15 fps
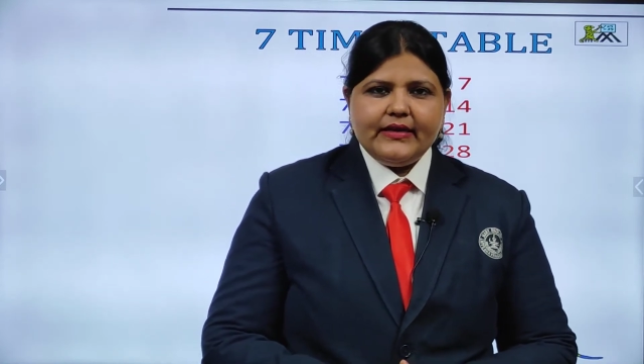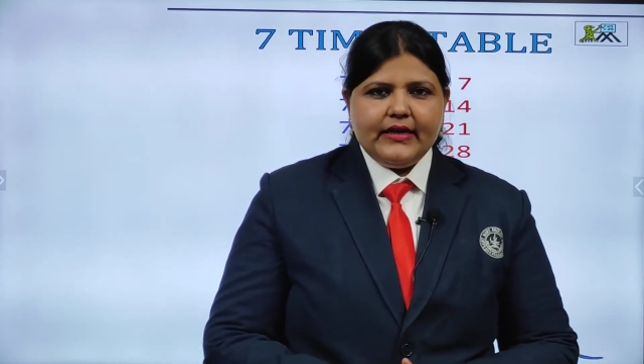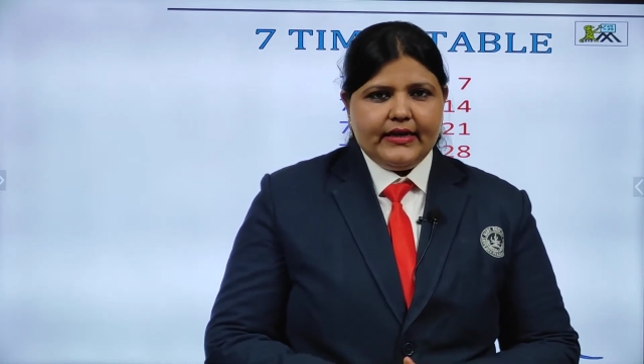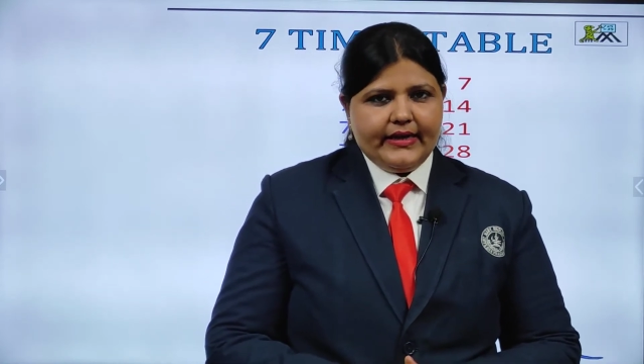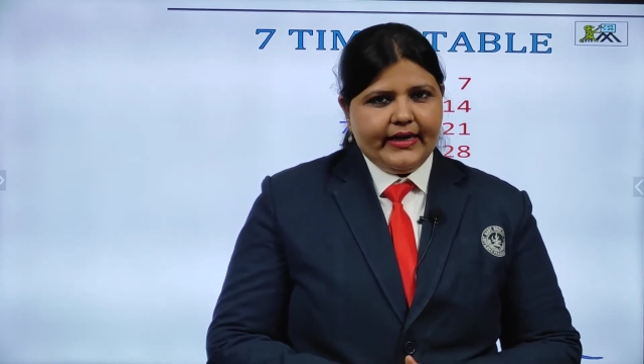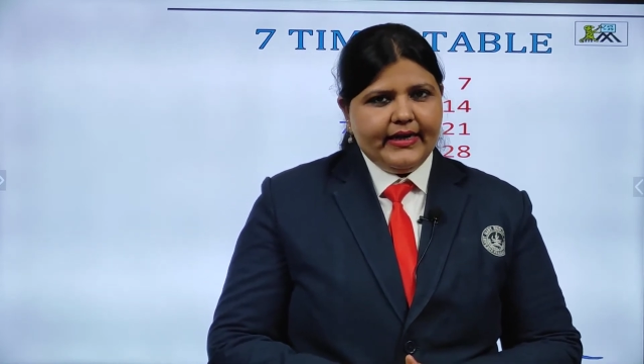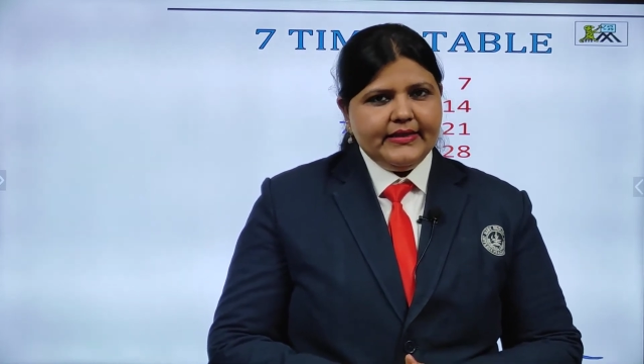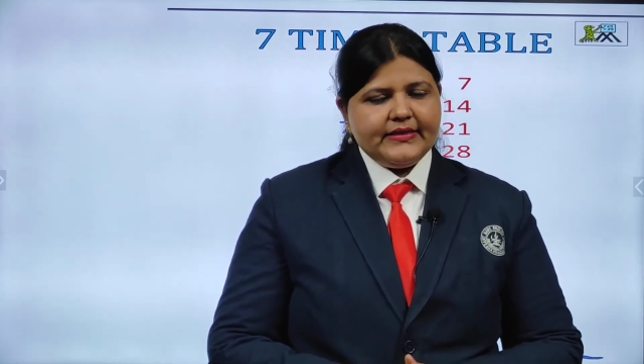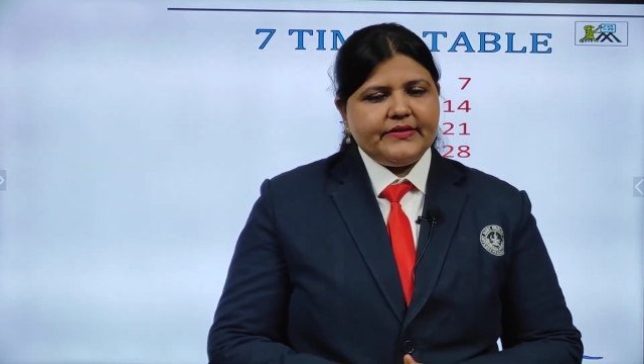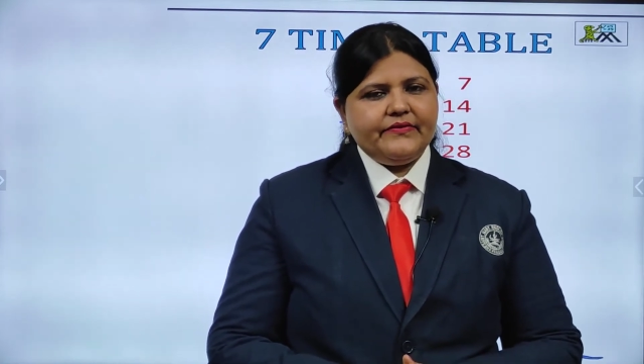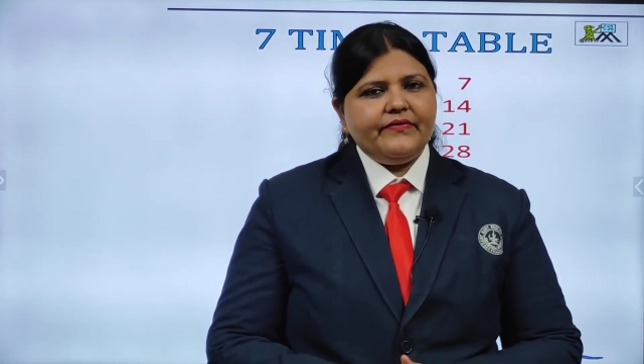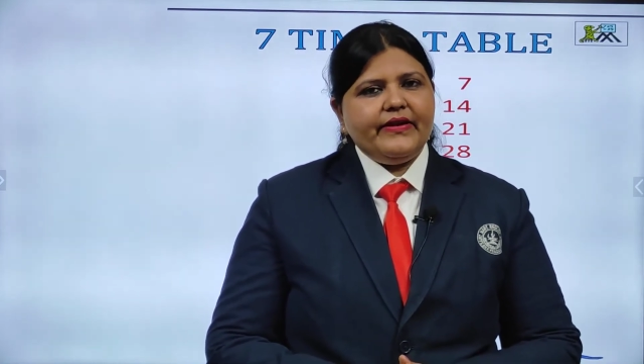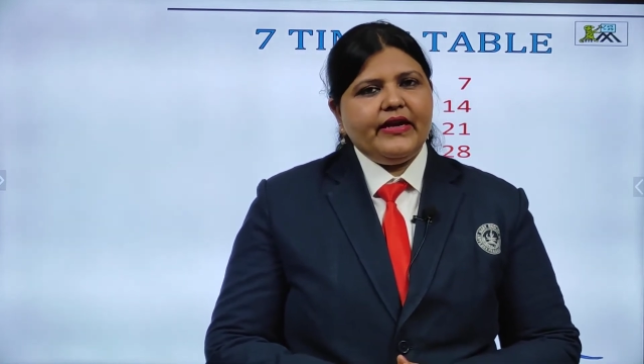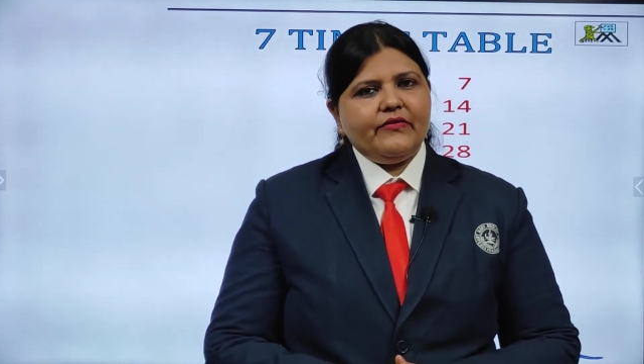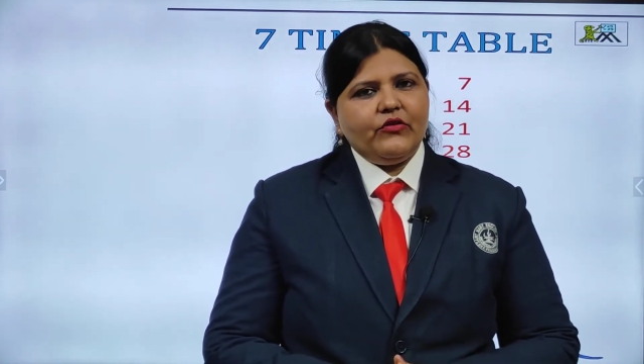Yes,
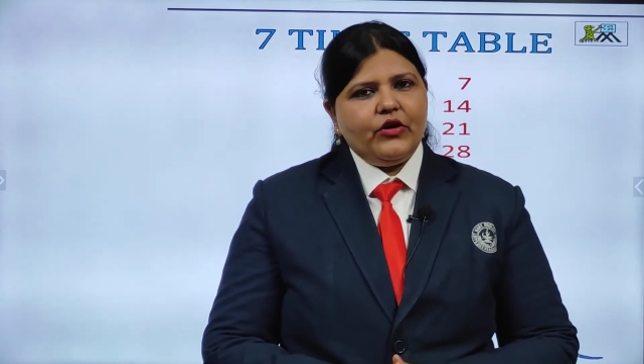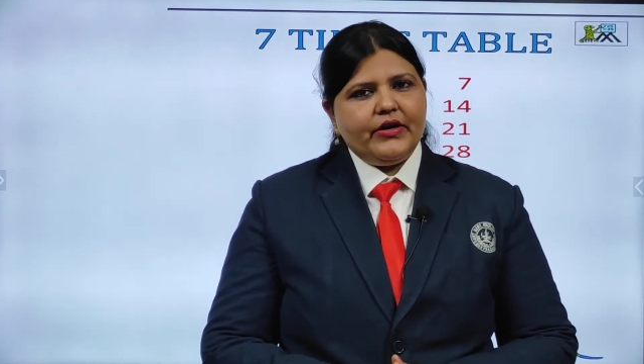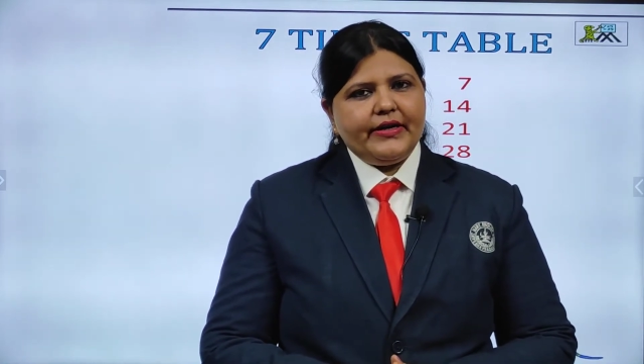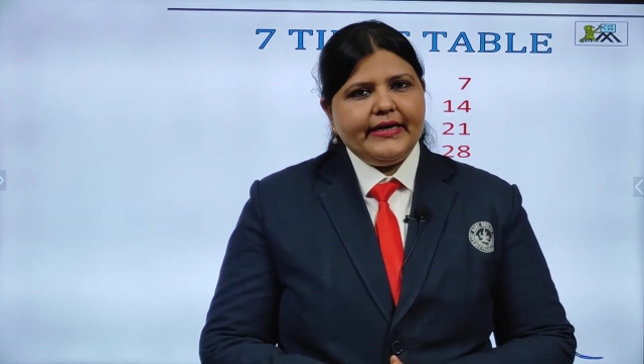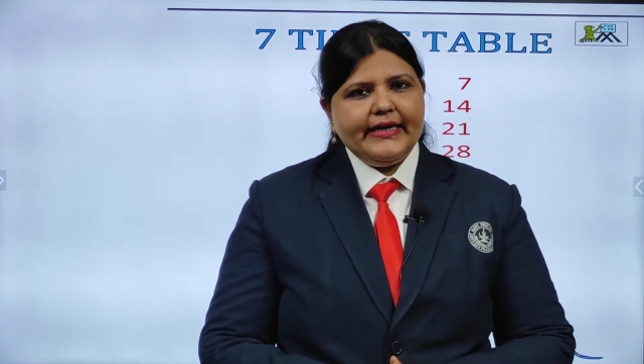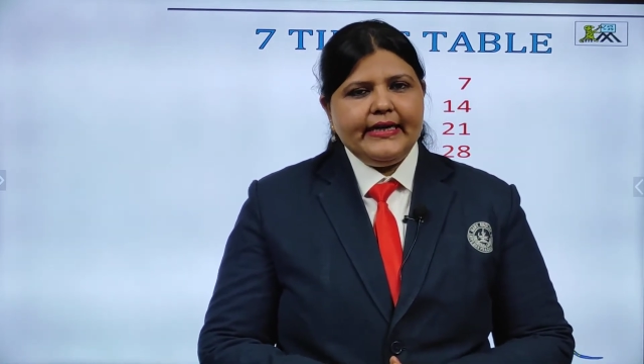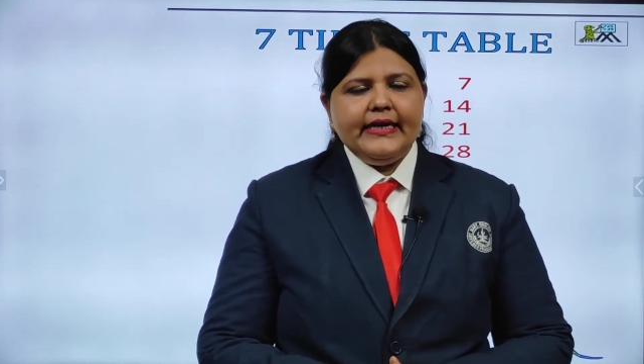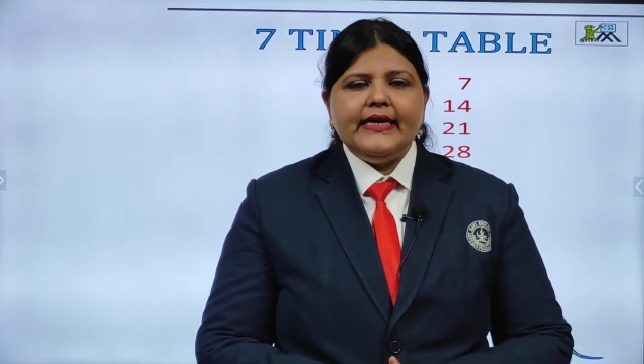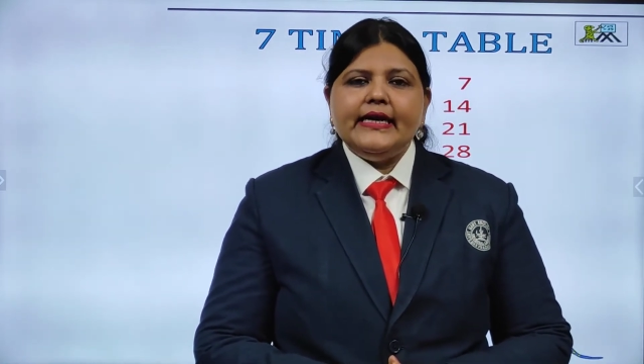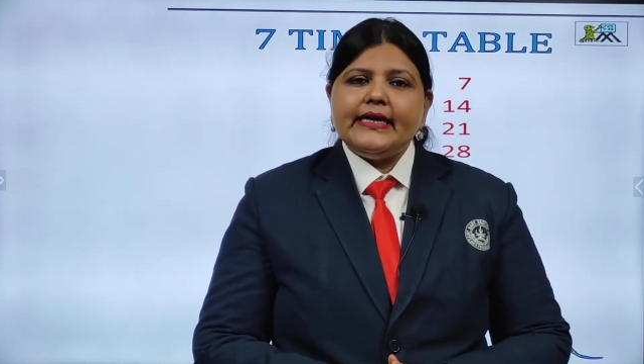we have already